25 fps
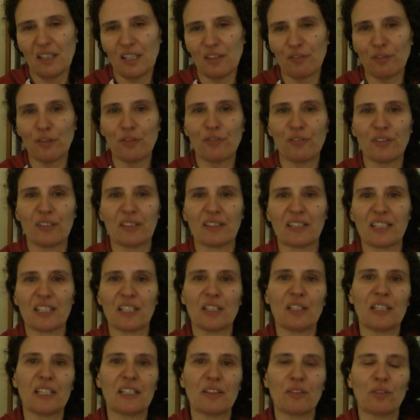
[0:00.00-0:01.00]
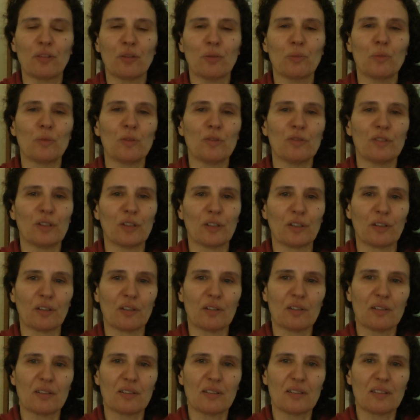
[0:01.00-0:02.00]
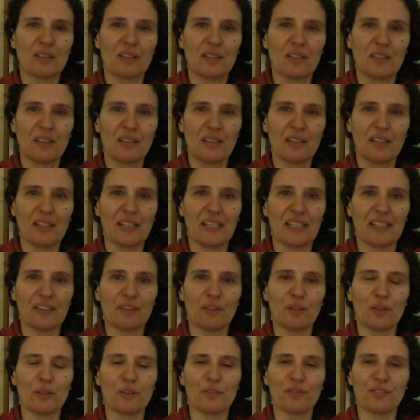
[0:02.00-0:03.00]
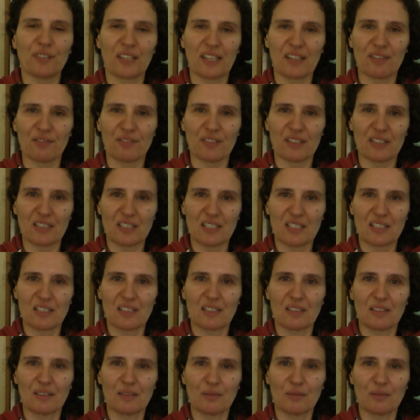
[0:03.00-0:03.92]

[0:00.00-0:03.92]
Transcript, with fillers: If you feel that you need to move on into forgiveness.